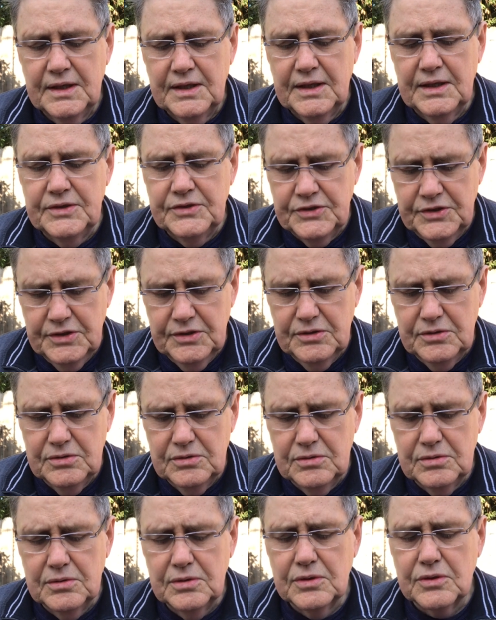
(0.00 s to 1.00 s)
In
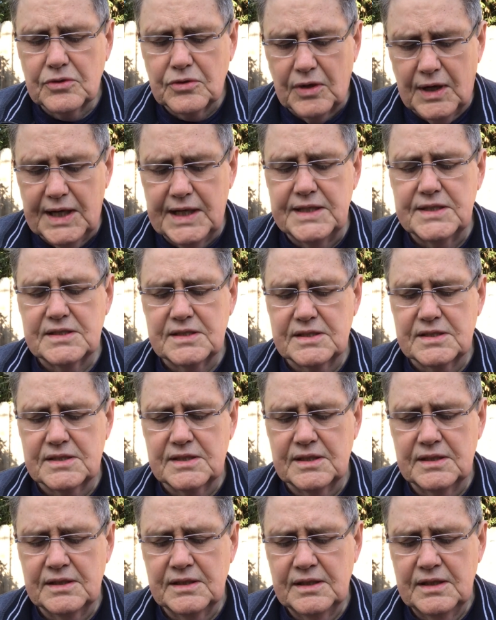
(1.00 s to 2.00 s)
you,
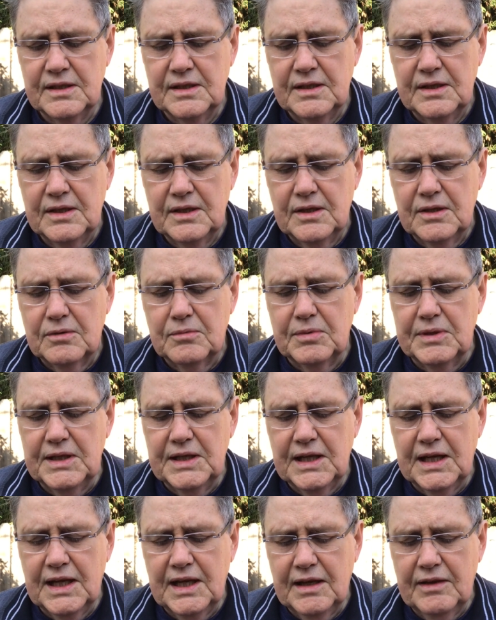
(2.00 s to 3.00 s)
Christ, we
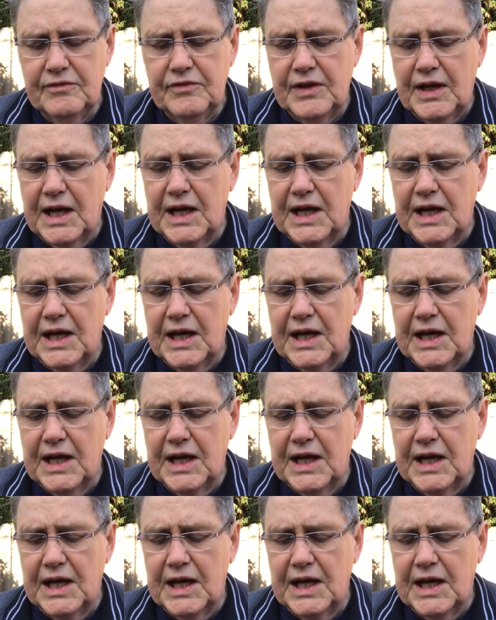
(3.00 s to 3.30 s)
have